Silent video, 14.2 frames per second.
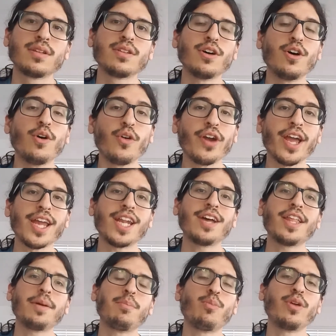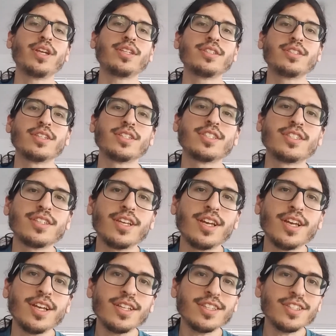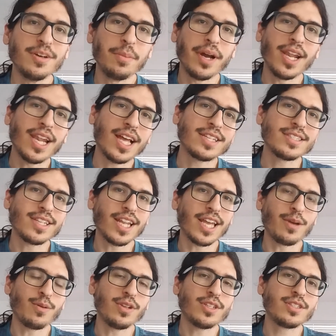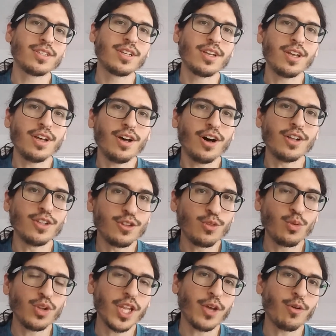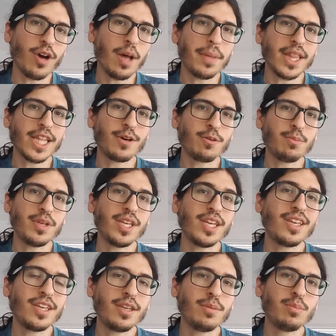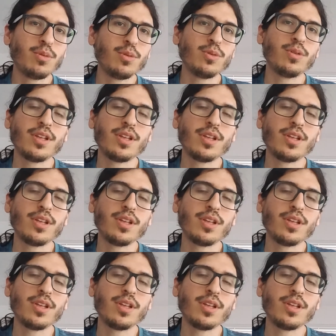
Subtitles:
Alright, and now that brings us to my last language on the Duolingo app, and that would be Hebrew.